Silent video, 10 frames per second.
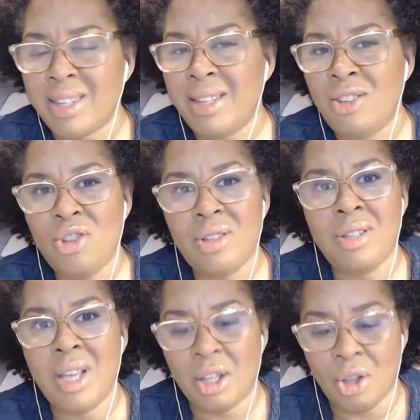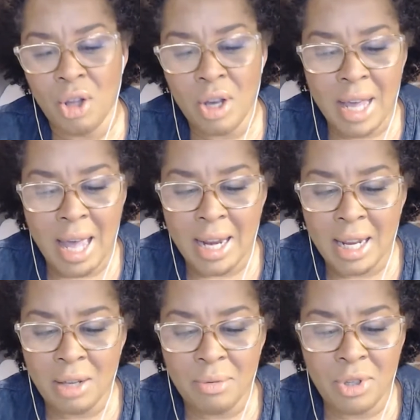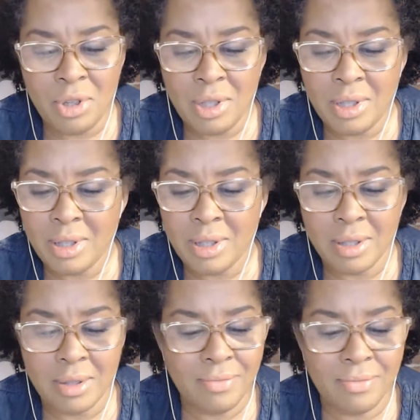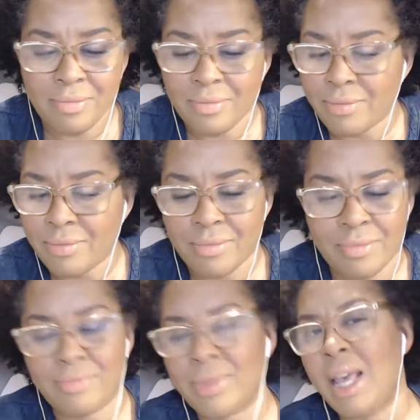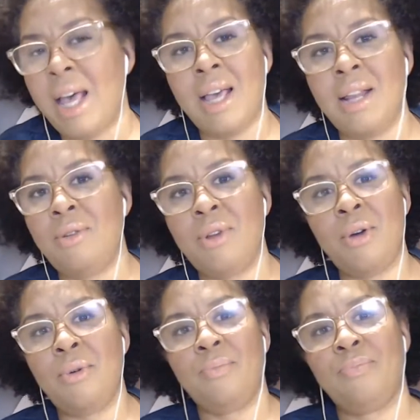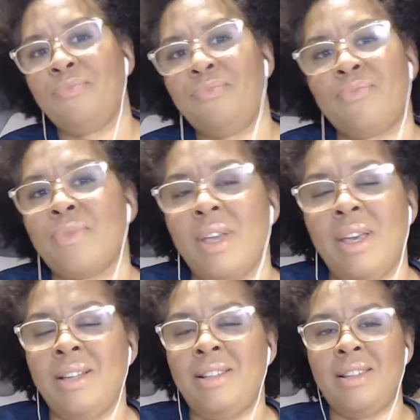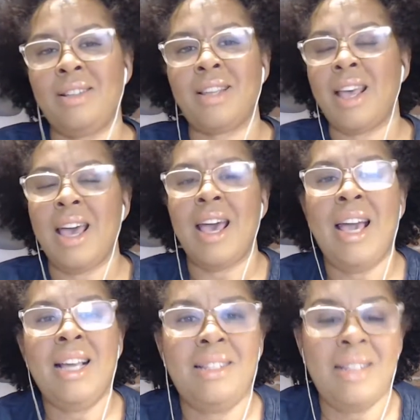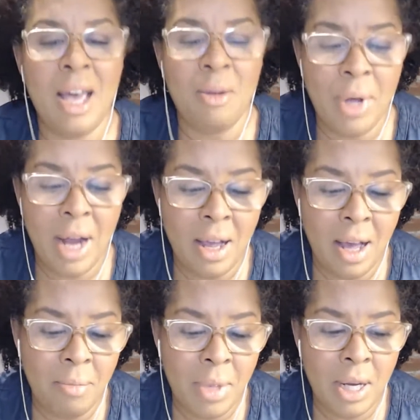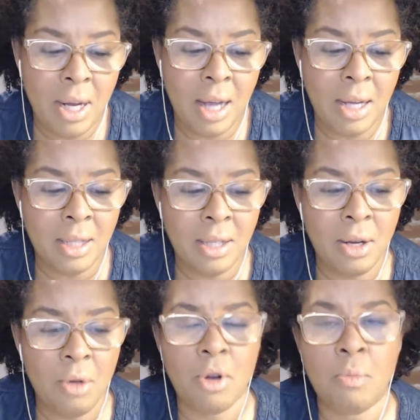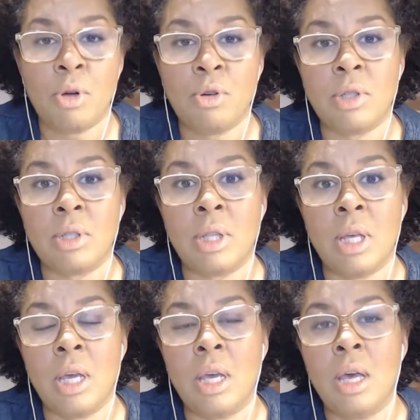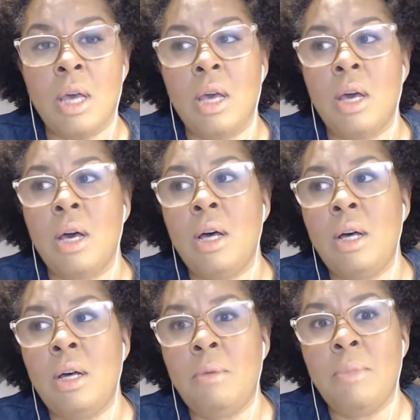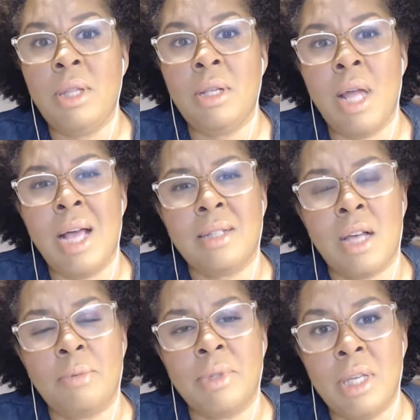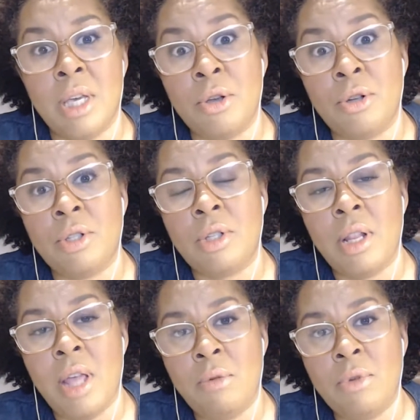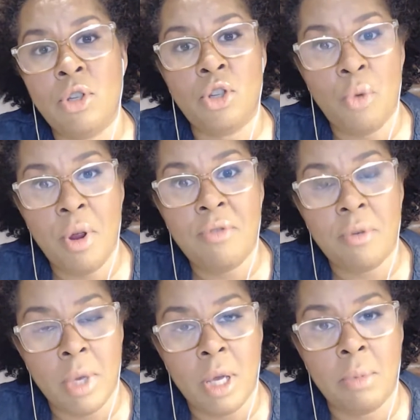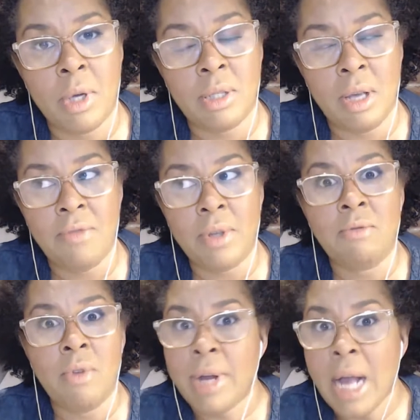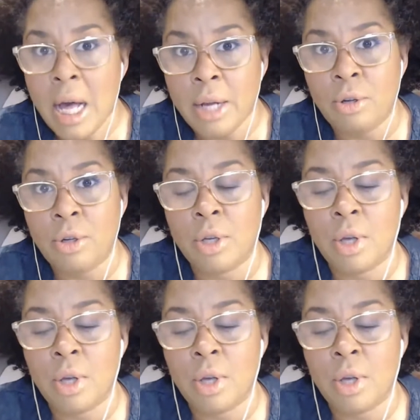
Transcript: just take a look at it. It was just, I don't know. It's sad, but I mean, I got to know her personally in the last couple of years, and that was a joy for me because I felt very honored